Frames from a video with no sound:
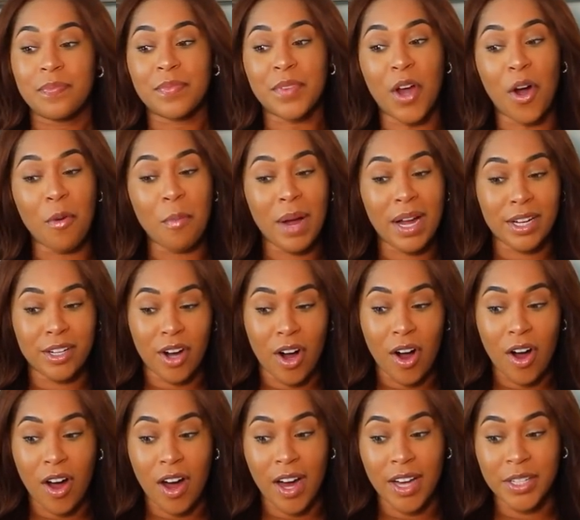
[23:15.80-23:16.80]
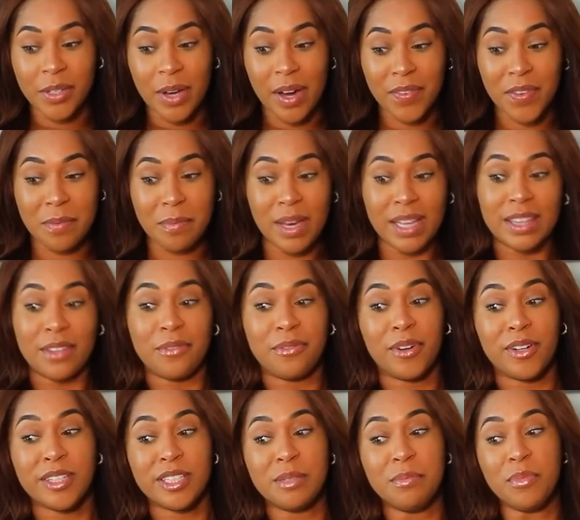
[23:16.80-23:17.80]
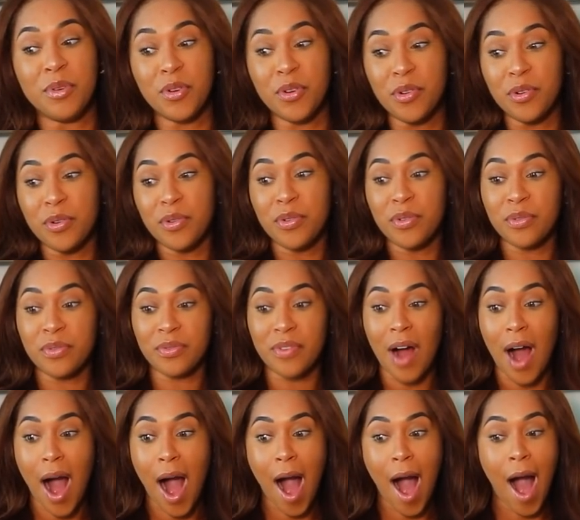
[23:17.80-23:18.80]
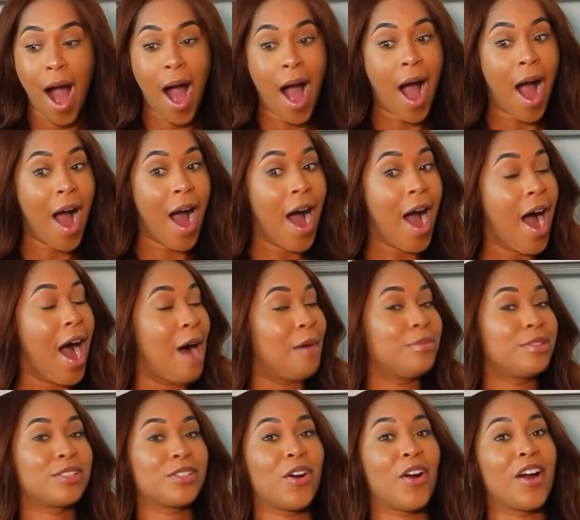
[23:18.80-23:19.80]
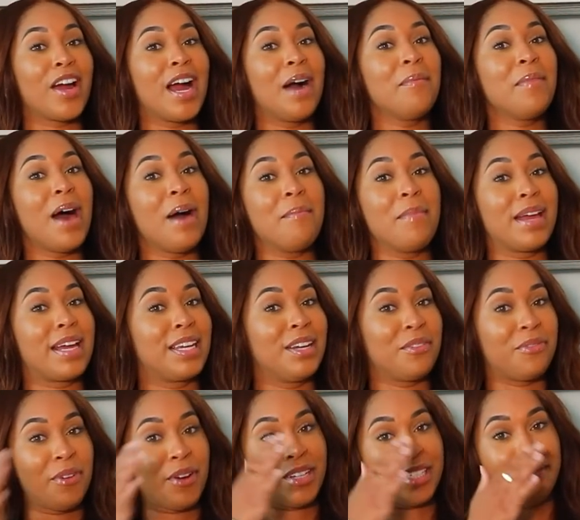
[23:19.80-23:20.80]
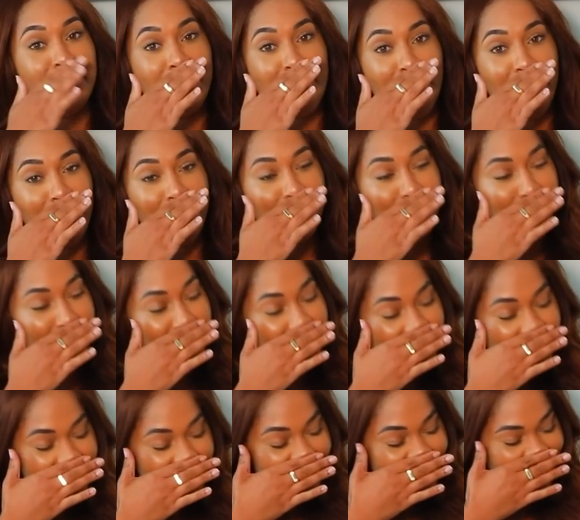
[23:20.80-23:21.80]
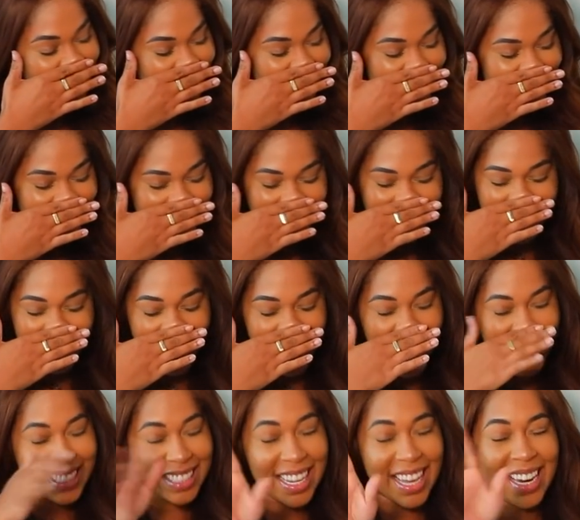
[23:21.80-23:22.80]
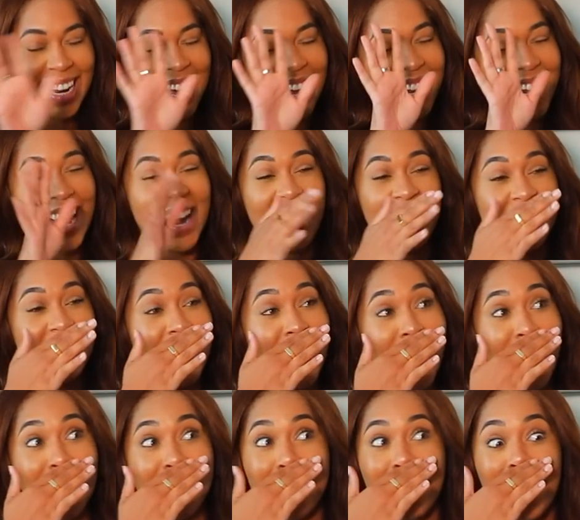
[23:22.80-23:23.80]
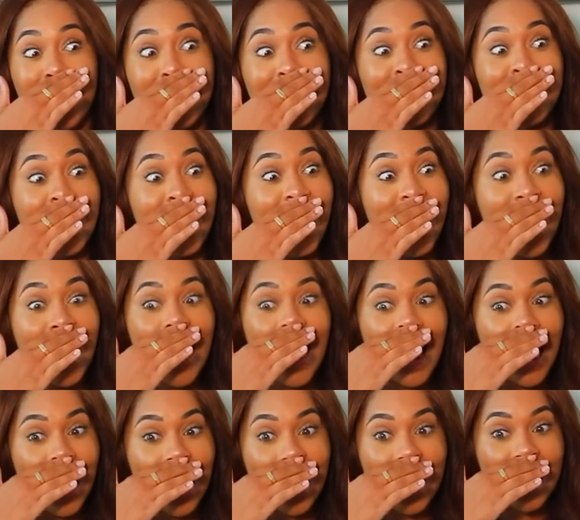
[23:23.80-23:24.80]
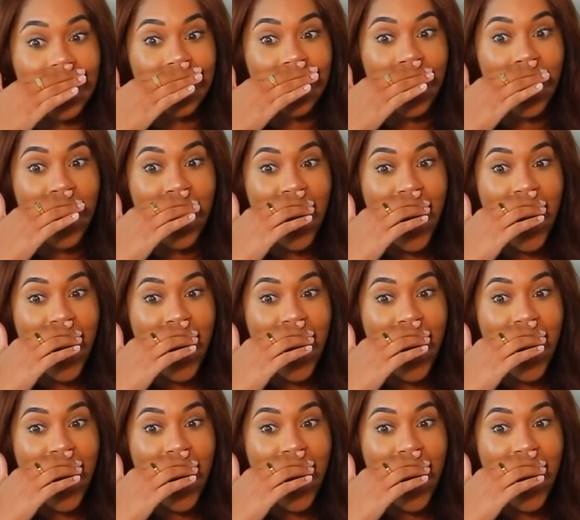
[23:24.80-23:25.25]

Oh my God, you have to make the first move? I'm sorry, I'm not making the first move. I say that now, but oh my God.